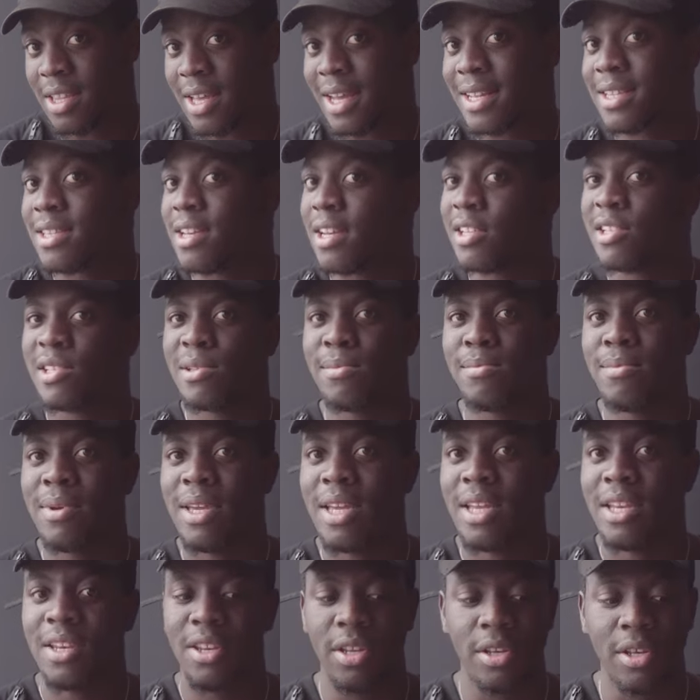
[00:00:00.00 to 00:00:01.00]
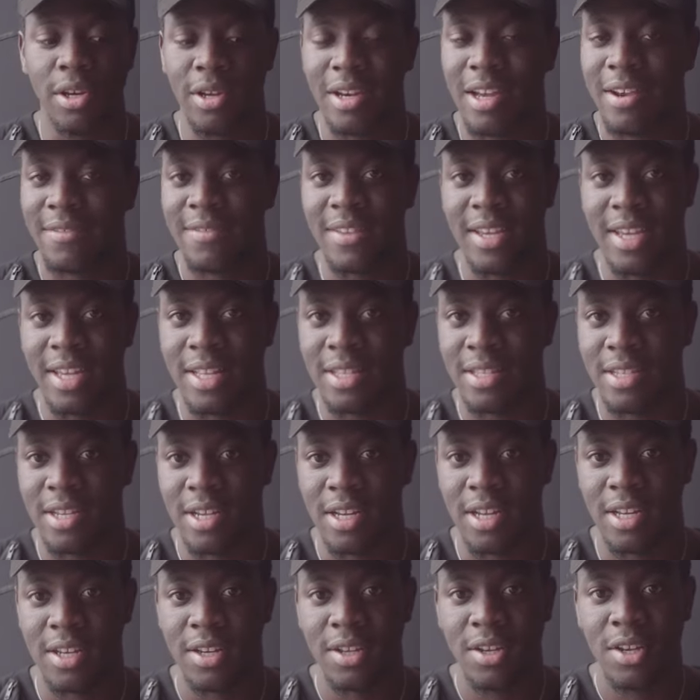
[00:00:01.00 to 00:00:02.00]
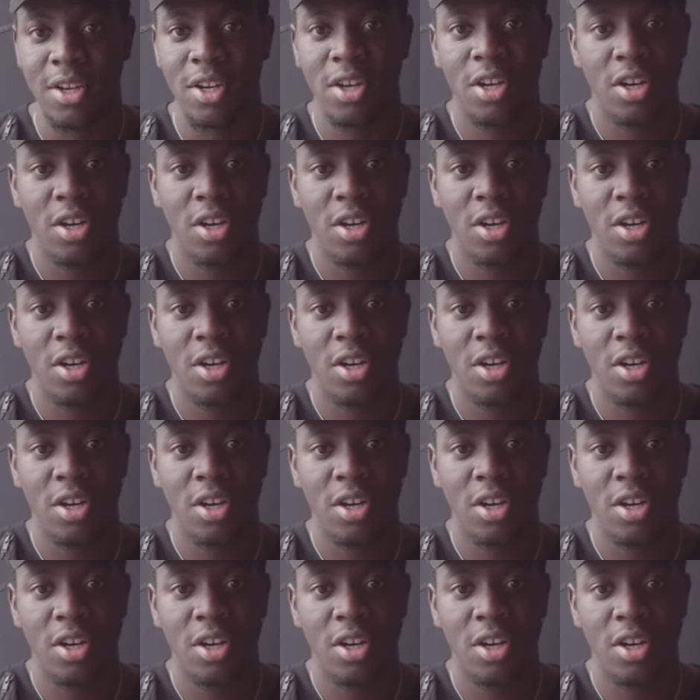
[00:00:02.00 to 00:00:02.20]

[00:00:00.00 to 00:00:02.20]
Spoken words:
That doesn't mean you don't have to intern,